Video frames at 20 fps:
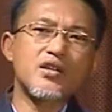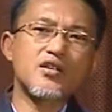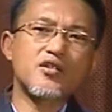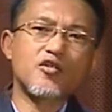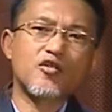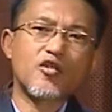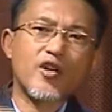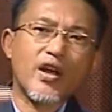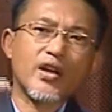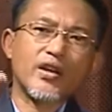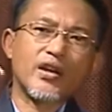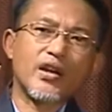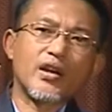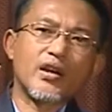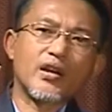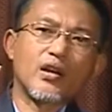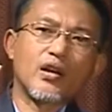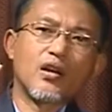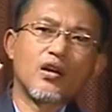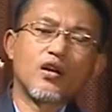
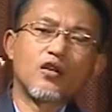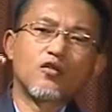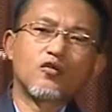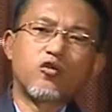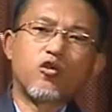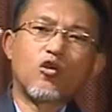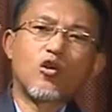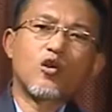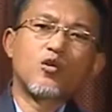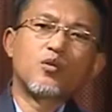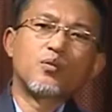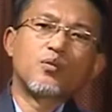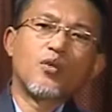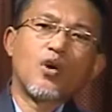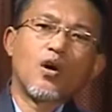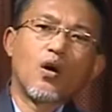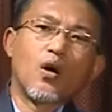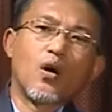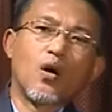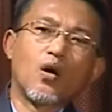ranking forum
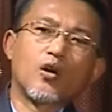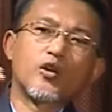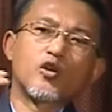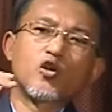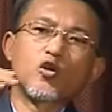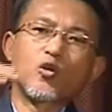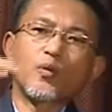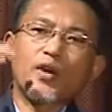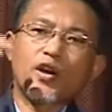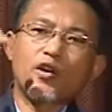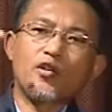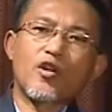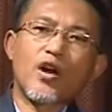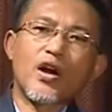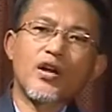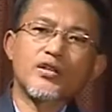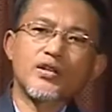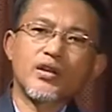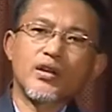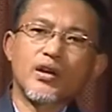on human
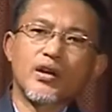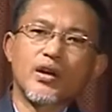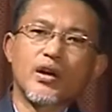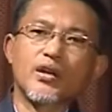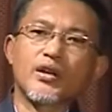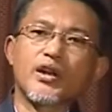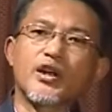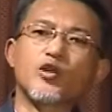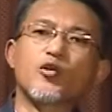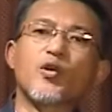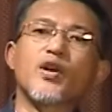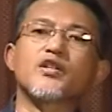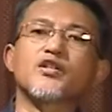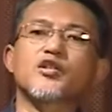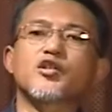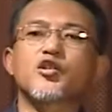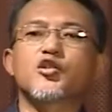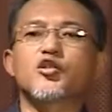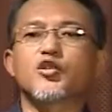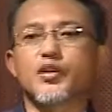rights in the UN
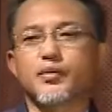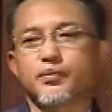system.